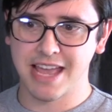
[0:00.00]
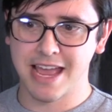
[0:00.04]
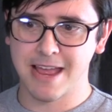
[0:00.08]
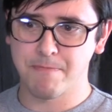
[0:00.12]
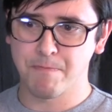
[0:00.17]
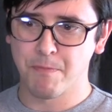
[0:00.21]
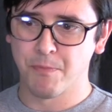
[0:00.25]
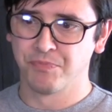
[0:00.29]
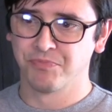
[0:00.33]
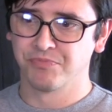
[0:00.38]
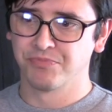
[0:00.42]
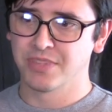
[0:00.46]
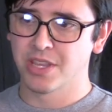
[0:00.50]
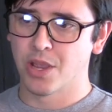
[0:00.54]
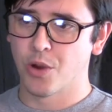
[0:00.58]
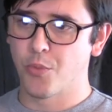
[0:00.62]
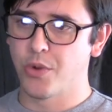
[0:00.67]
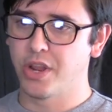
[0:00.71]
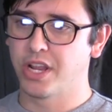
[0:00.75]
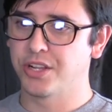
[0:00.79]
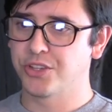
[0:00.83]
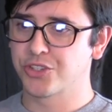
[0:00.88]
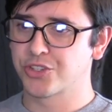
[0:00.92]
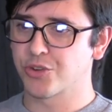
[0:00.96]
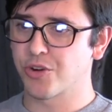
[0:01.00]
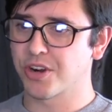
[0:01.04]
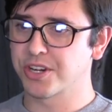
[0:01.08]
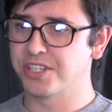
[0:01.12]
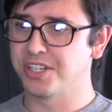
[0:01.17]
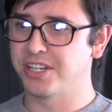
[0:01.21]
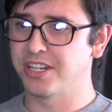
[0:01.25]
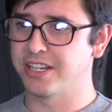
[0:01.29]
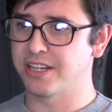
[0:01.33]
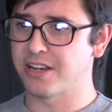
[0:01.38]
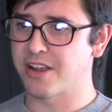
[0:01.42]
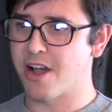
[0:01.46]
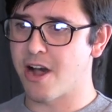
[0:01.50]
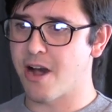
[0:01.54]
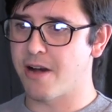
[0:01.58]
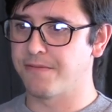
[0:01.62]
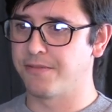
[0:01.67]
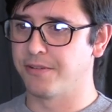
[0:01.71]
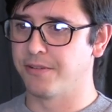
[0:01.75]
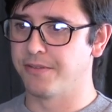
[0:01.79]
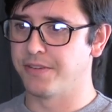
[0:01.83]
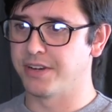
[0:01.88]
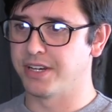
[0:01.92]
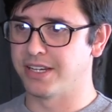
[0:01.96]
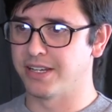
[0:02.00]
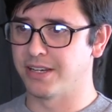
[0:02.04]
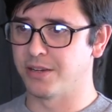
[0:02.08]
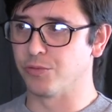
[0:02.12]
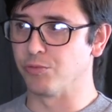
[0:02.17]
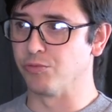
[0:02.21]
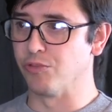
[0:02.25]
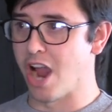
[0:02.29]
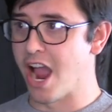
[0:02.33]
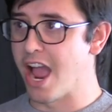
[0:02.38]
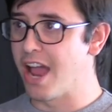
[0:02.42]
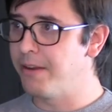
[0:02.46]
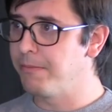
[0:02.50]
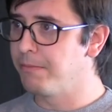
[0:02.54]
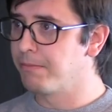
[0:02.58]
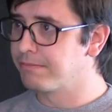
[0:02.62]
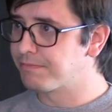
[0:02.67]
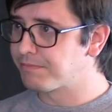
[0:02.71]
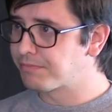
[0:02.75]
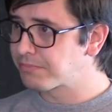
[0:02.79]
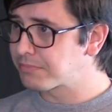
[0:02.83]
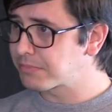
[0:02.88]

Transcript: that. We constructed it off of uh, Ran,